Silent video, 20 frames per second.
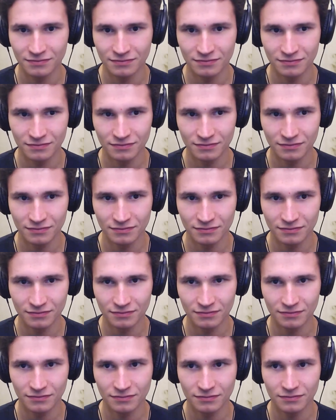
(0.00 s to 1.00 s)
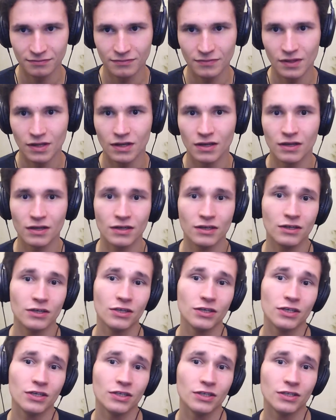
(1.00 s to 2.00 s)
correct
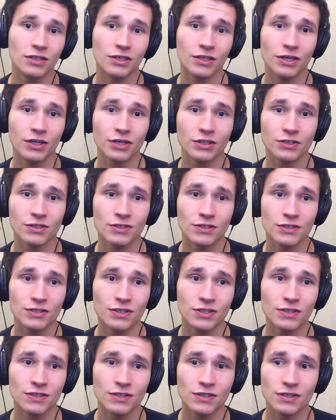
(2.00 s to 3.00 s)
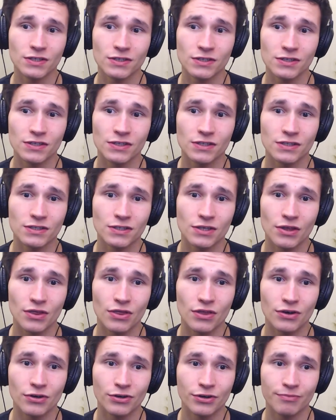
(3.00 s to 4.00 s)
inconsistencies in
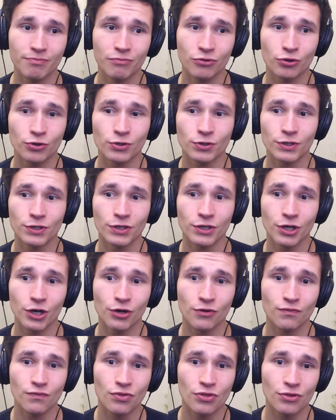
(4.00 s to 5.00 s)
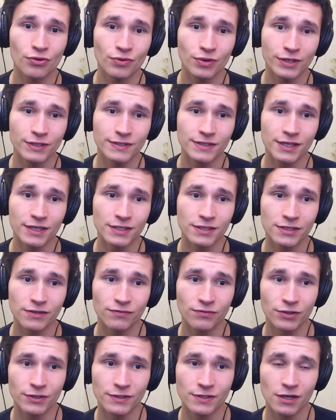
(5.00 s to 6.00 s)
the reporting of three sets of
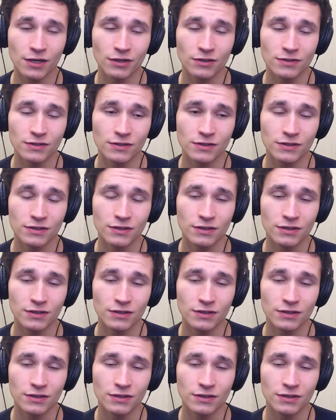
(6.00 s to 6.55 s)
results.